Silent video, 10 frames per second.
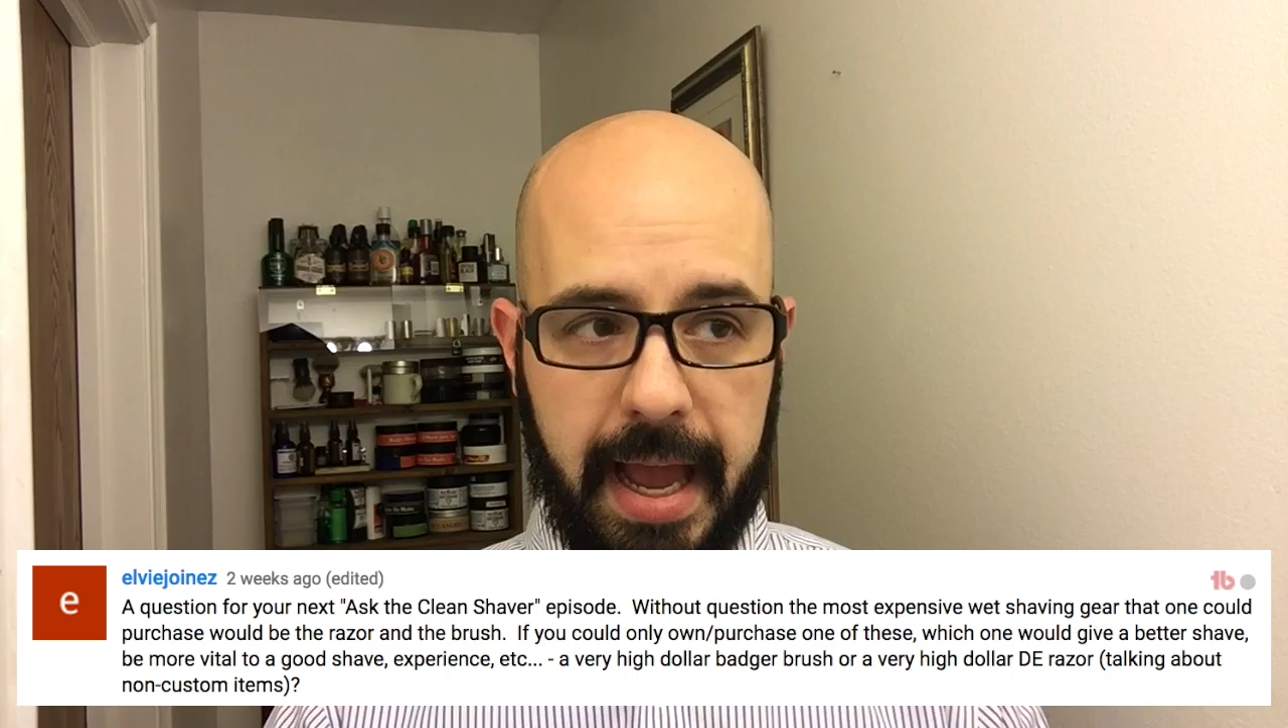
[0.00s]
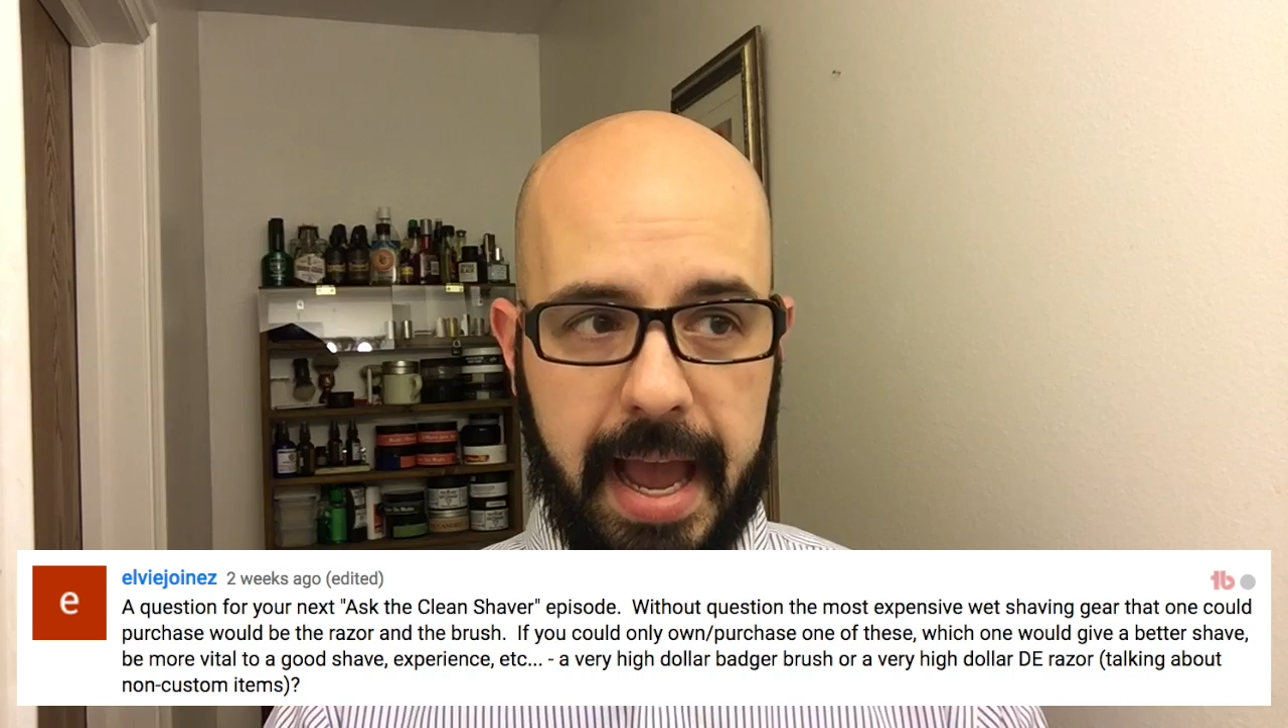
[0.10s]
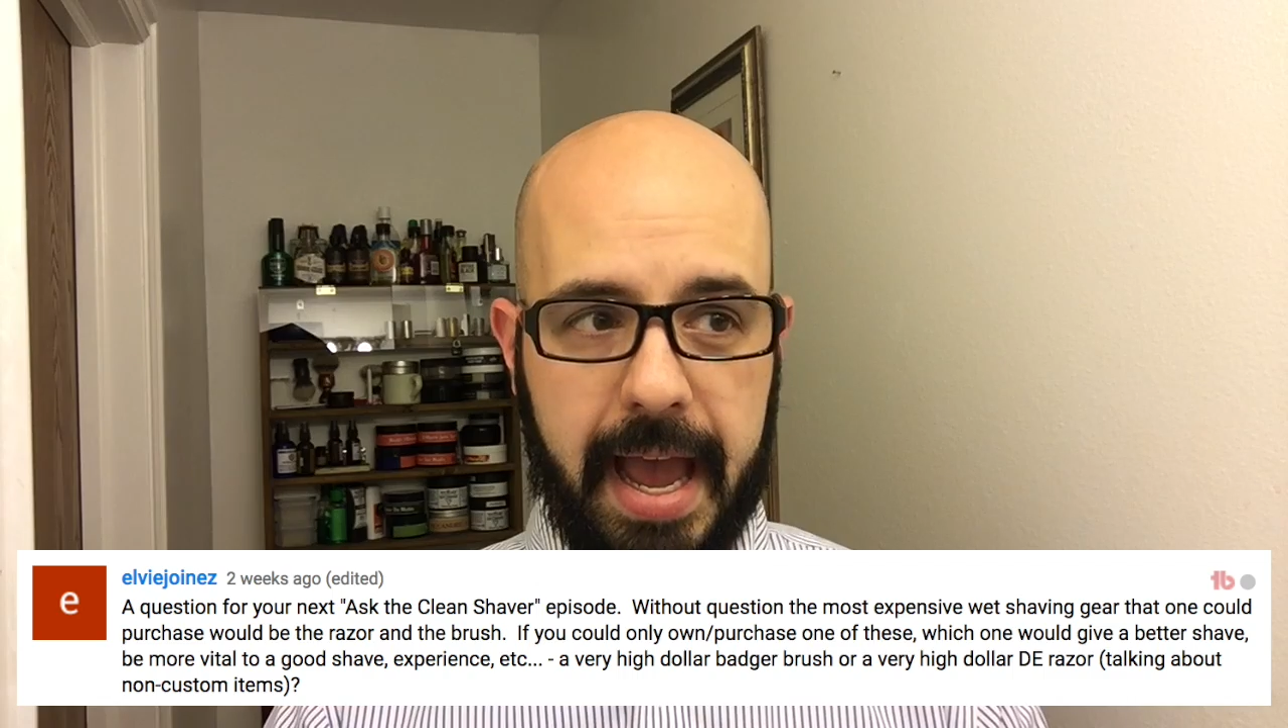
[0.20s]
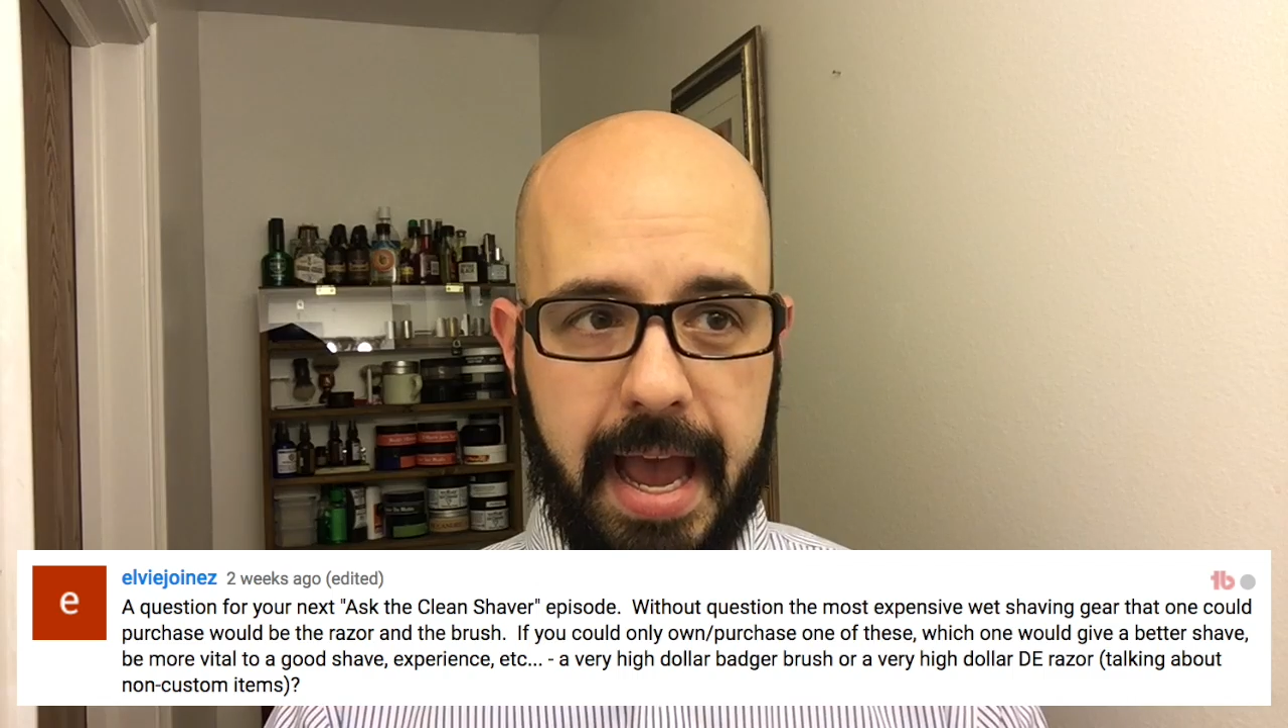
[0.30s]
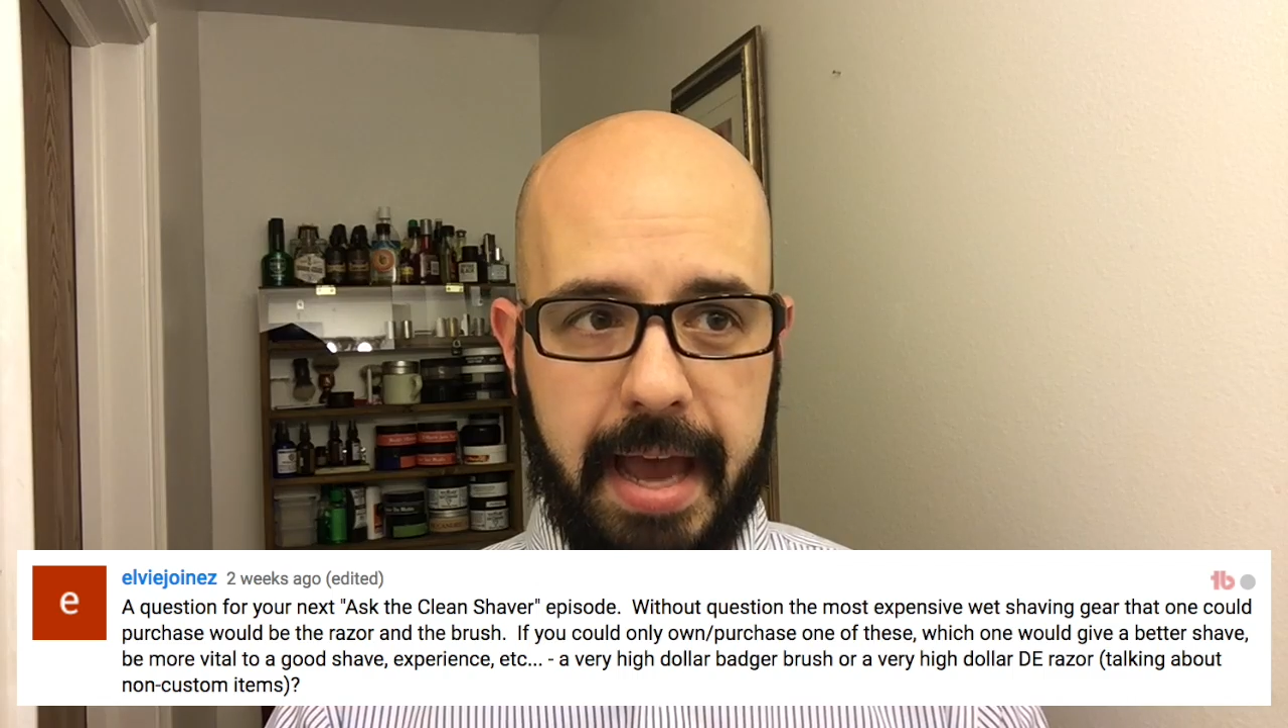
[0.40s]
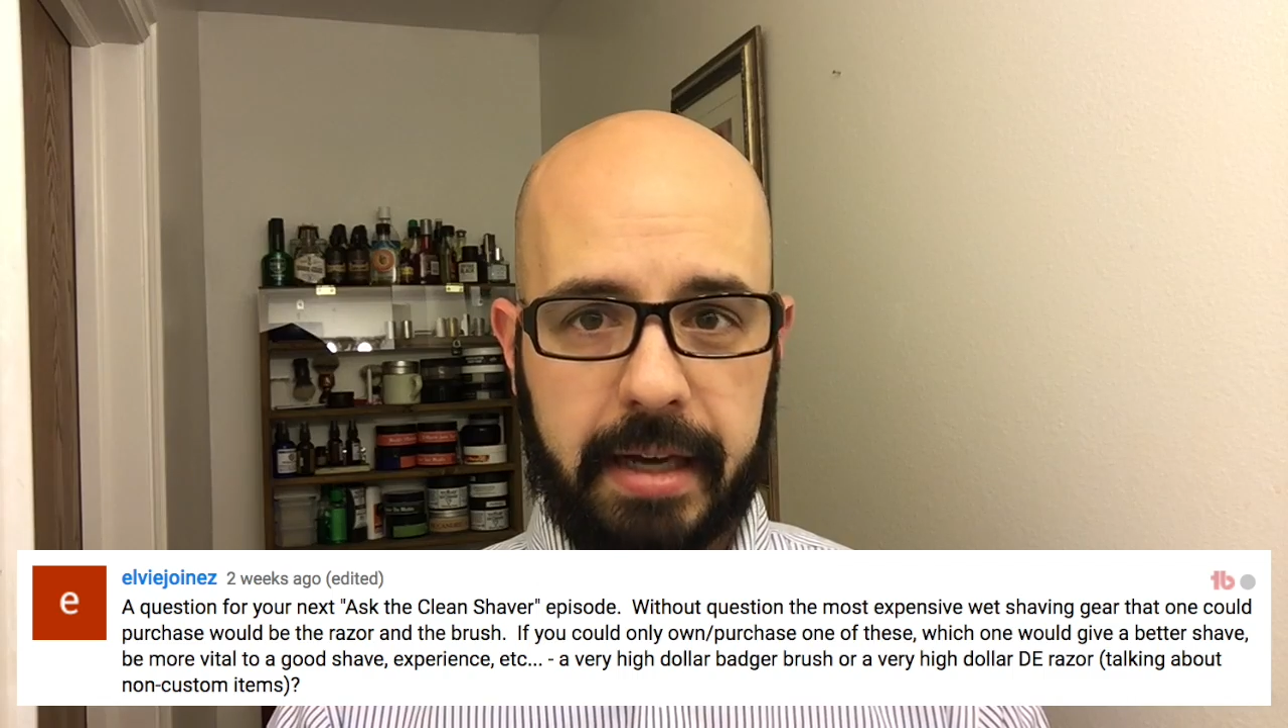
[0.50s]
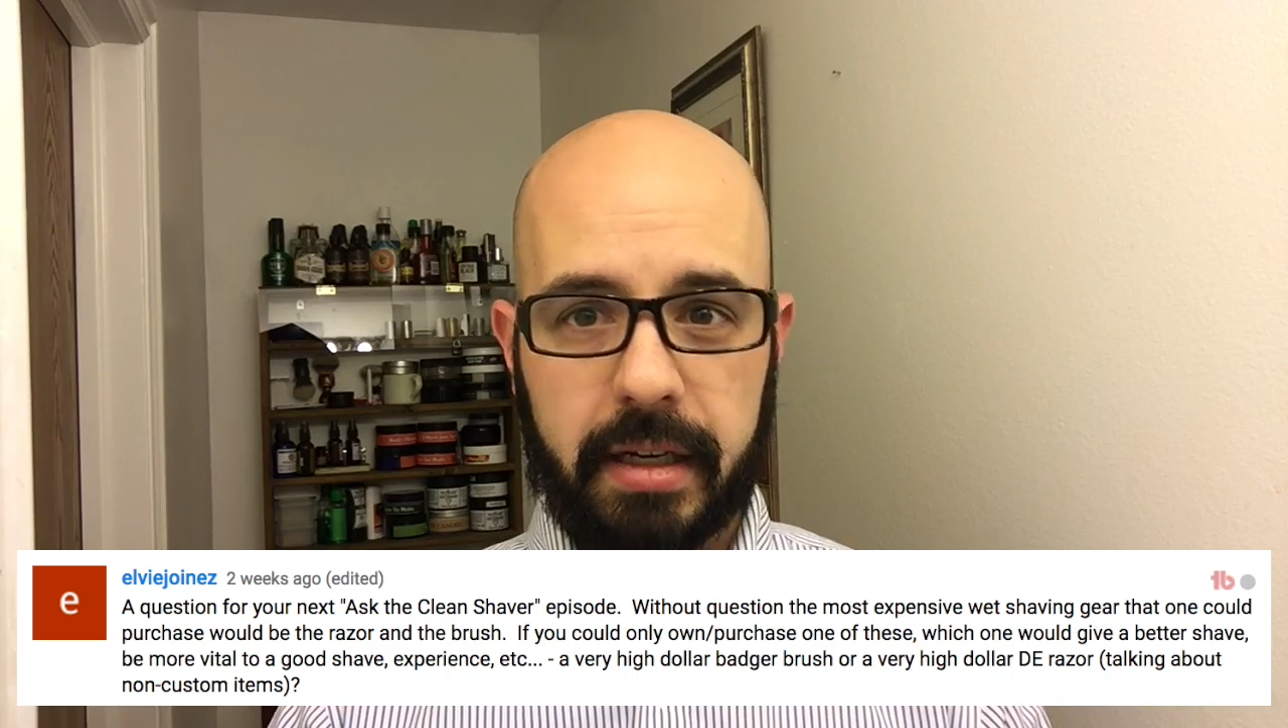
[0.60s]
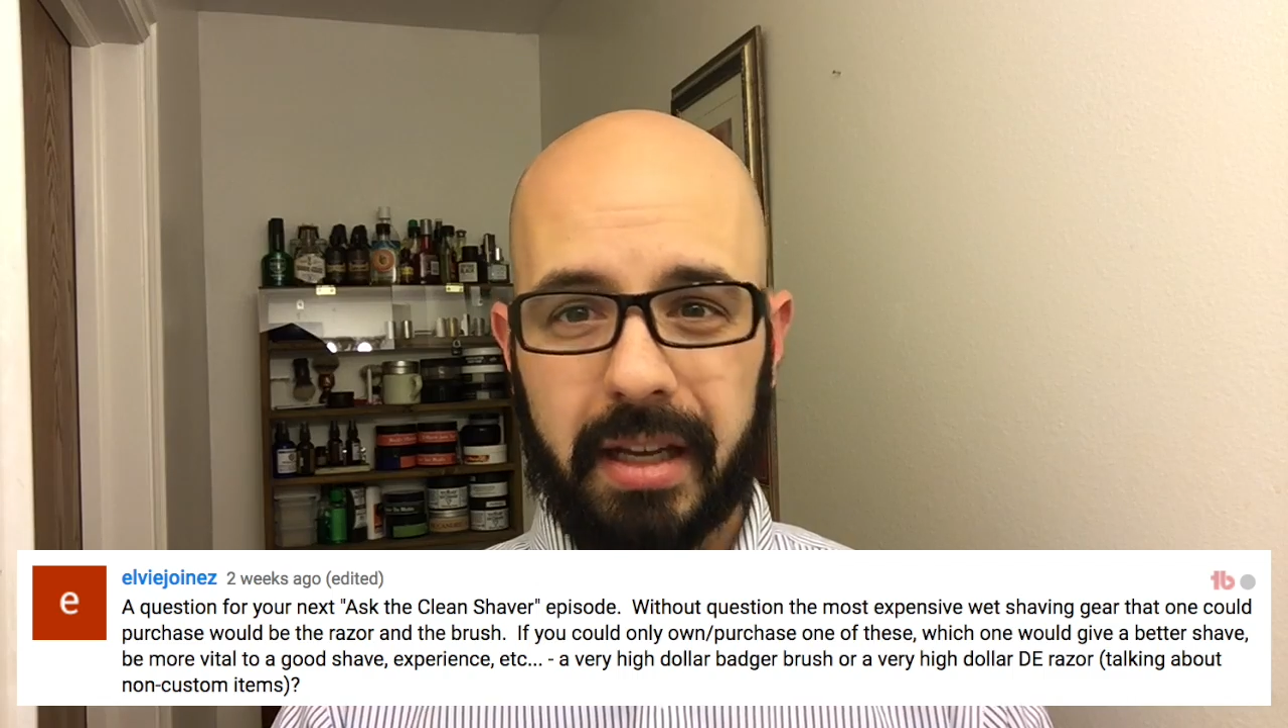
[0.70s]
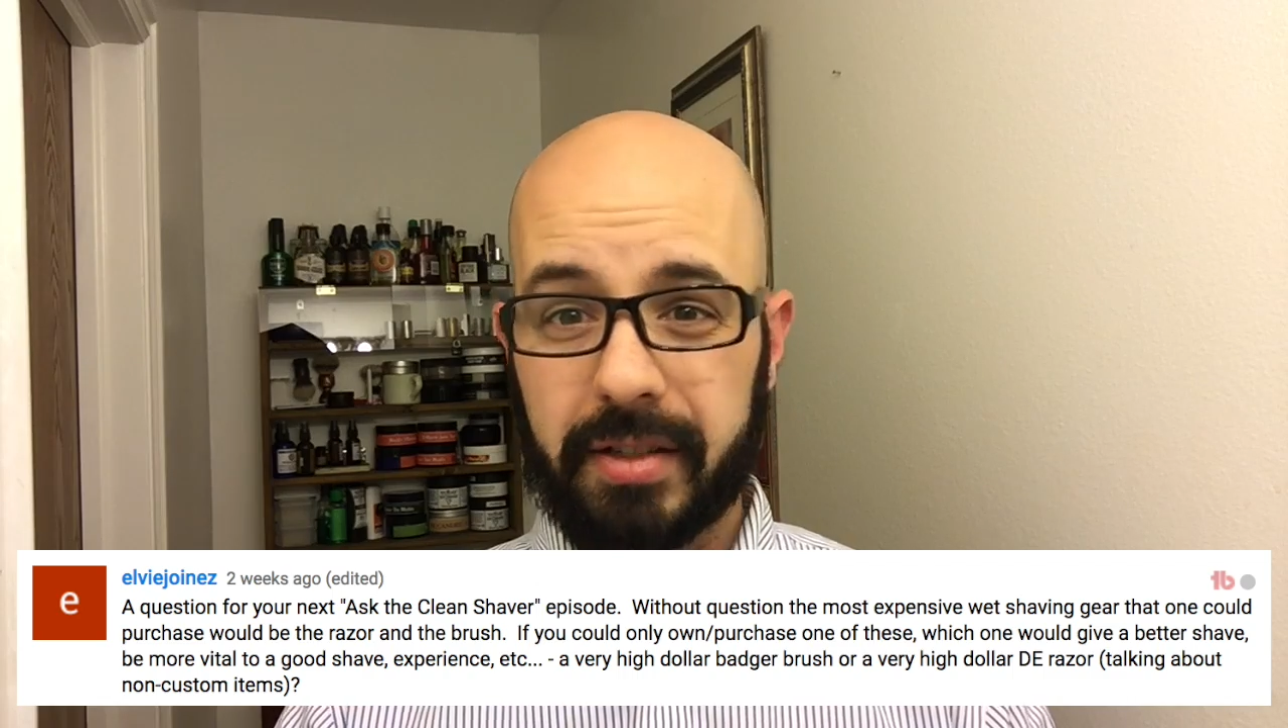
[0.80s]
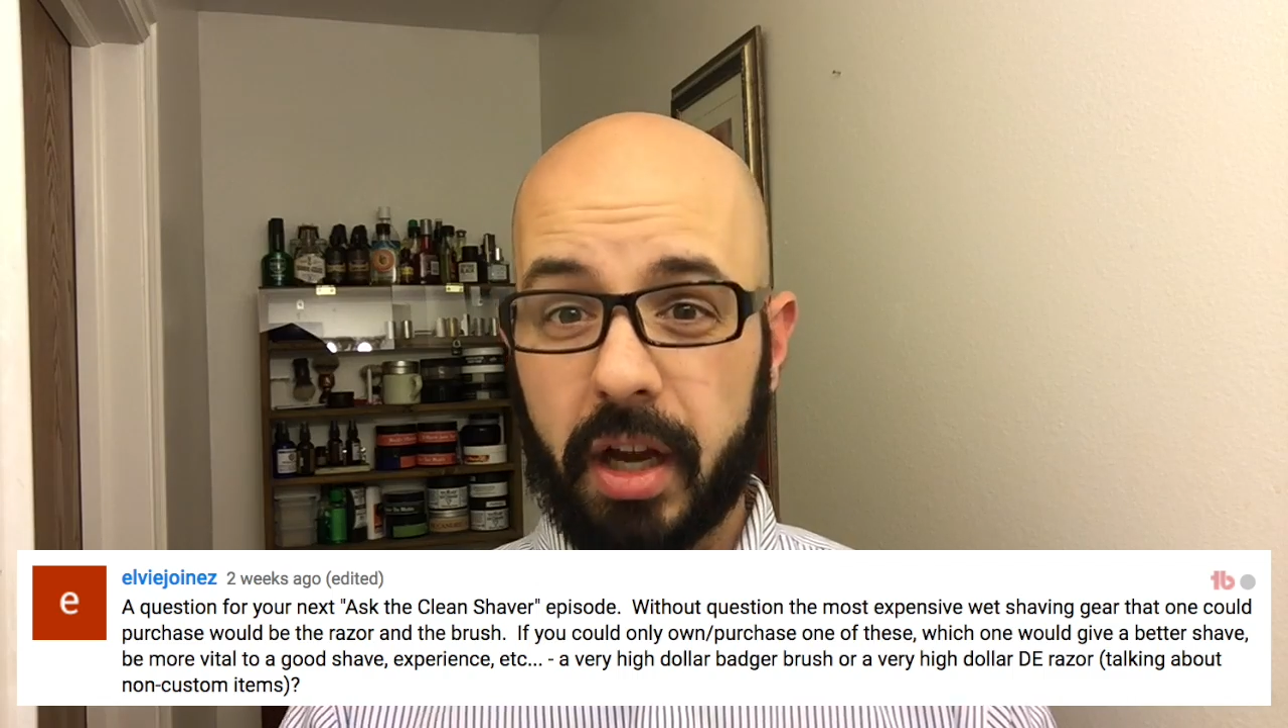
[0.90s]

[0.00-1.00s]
And